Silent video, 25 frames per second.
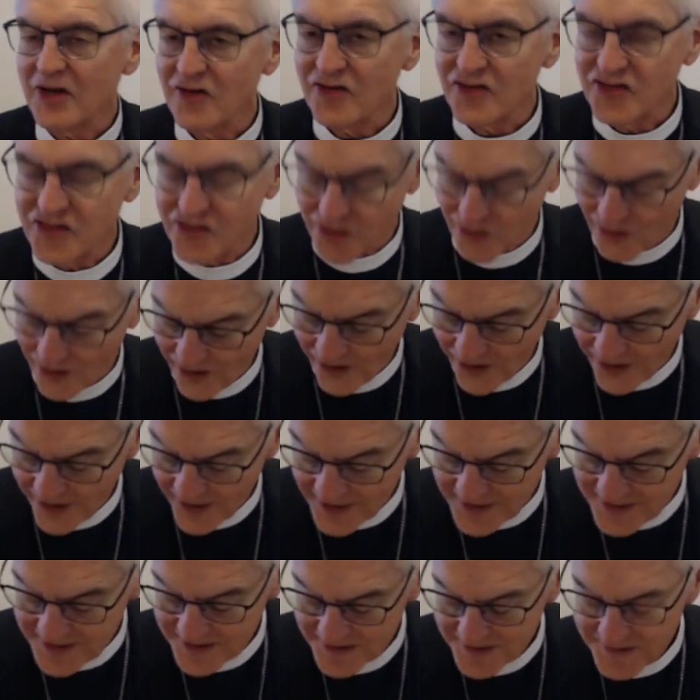
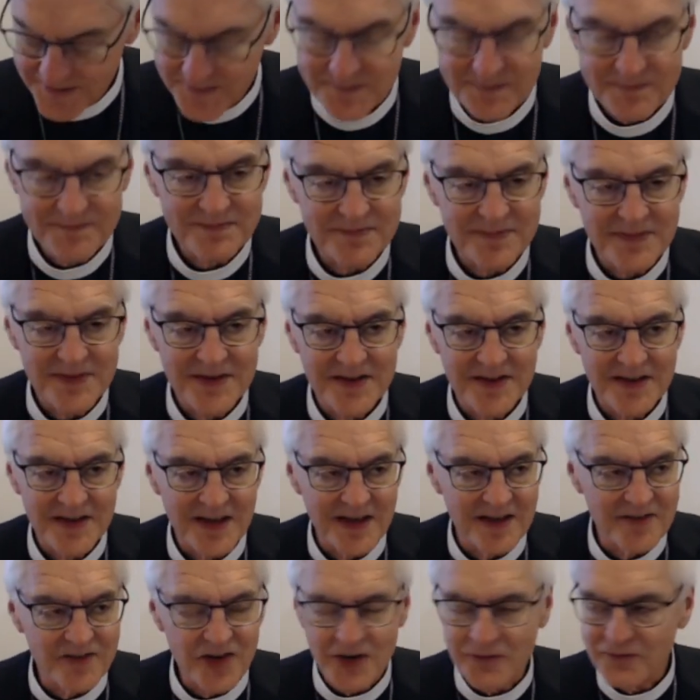destroyed,
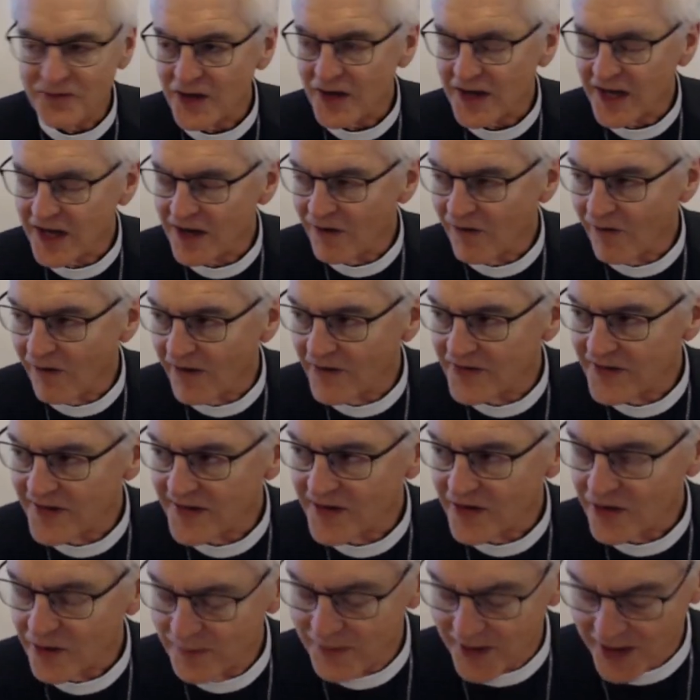even if you kill all the
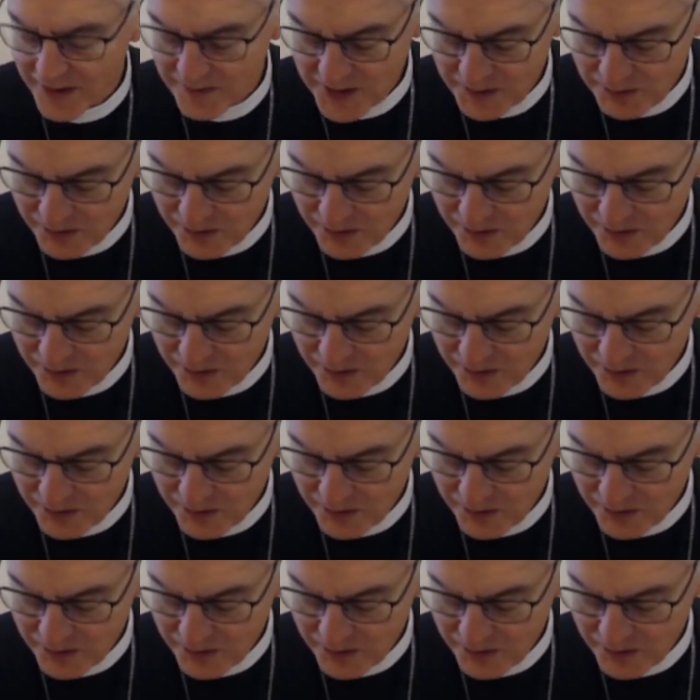little baby